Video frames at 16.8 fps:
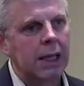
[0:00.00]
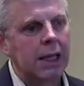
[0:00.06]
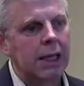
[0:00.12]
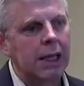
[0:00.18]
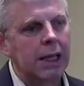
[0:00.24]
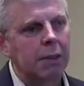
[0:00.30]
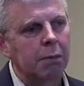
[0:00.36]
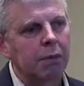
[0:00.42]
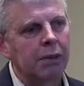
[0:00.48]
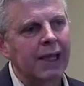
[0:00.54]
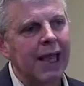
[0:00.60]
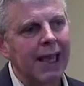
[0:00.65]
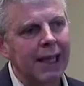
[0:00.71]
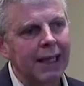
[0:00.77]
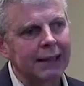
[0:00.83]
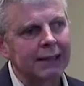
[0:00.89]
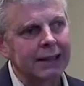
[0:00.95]
In
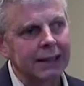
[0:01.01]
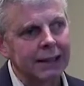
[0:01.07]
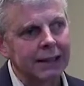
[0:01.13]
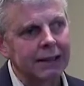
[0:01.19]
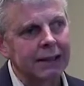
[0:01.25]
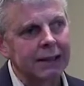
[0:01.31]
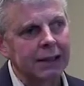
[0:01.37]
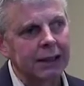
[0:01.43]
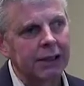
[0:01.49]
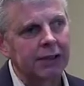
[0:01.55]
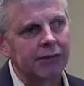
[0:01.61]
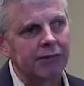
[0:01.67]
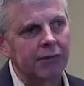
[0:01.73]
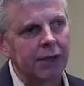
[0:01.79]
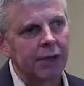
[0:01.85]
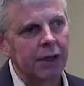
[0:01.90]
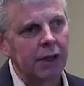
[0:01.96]
Kansas, it's
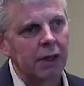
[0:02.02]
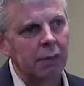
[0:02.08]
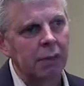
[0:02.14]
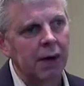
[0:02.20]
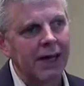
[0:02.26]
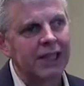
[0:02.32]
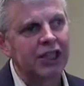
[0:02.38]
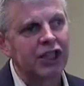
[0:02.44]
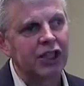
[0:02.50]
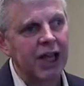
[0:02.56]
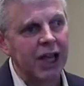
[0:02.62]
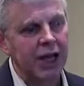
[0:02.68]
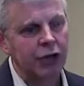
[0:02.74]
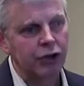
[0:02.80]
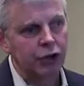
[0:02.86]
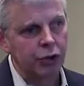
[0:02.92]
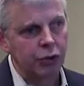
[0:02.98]
by
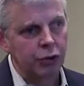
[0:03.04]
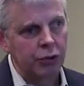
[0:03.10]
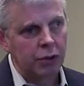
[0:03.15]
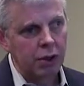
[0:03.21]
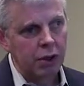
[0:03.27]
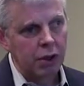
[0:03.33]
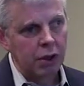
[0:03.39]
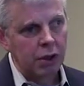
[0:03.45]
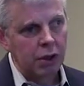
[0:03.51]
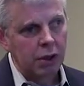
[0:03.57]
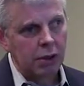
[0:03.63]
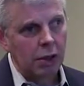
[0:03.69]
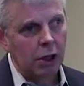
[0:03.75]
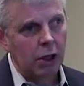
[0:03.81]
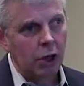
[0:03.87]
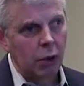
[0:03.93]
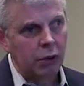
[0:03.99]
statute,
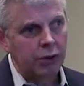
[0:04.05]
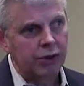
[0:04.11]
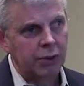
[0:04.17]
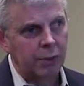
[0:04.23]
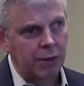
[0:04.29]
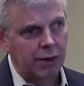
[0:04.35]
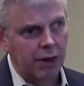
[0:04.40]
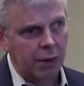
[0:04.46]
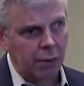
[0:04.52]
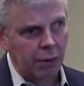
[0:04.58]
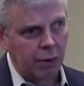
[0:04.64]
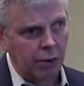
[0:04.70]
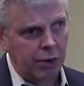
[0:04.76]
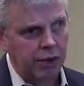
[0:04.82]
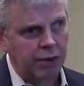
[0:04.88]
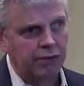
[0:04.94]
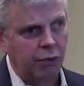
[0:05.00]
the lowest
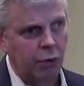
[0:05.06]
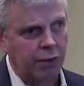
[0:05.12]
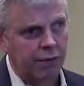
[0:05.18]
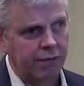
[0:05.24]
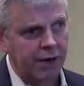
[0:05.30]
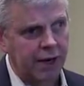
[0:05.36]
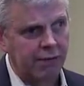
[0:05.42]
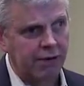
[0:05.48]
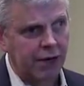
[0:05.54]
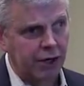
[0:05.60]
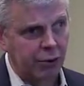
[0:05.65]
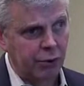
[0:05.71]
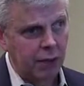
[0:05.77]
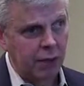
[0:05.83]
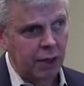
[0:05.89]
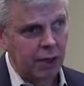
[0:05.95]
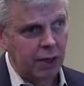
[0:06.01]
number is
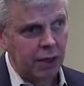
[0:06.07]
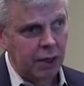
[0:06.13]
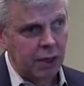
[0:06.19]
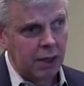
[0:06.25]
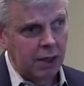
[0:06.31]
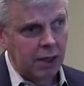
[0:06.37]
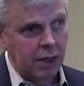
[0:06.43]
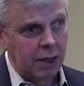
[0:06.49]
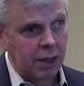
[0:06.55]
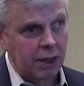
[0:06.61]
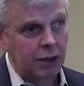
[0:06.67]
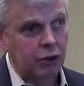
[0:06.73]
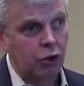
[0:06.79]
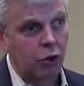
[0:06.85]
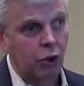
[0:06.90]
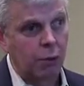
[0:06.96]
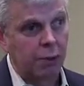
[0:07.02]
$4,500, and
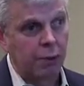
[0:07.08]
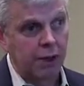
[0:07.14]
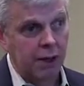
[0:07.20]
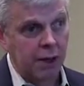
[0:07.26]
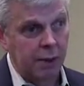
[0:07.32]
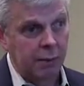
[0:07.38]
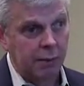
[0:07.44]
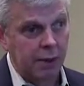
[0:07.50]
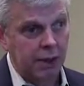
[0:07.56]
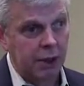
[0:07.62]
it's called PIP.